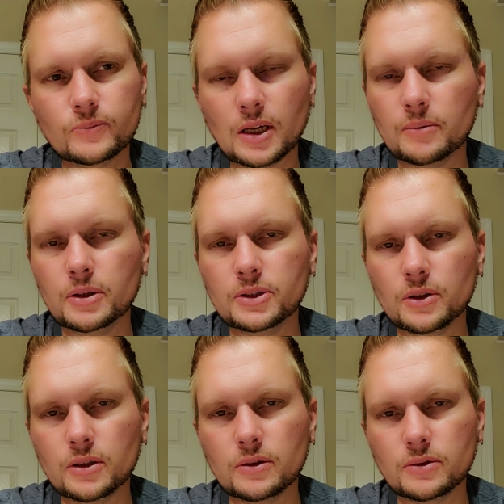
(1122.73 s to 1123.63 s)
I bet you
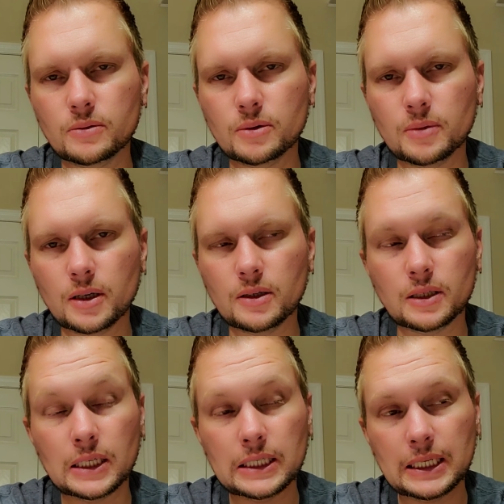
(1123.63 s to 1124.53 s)
I know something about it,
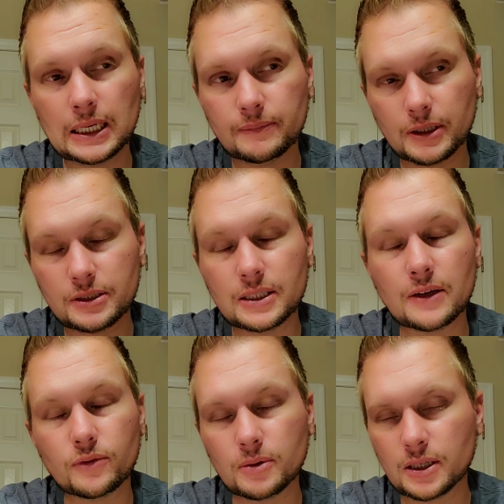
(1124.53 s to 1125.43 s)
and I'm not saying it
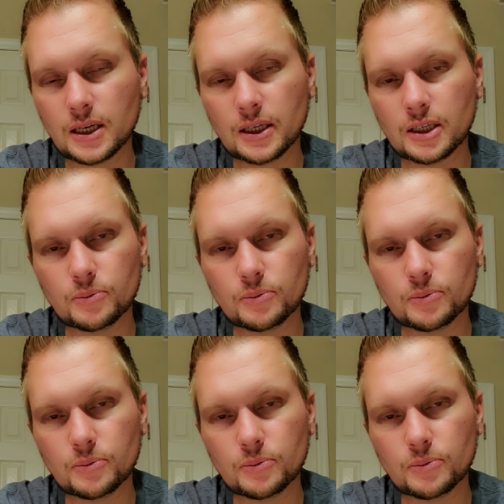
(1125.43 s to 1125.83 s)
from a cocky,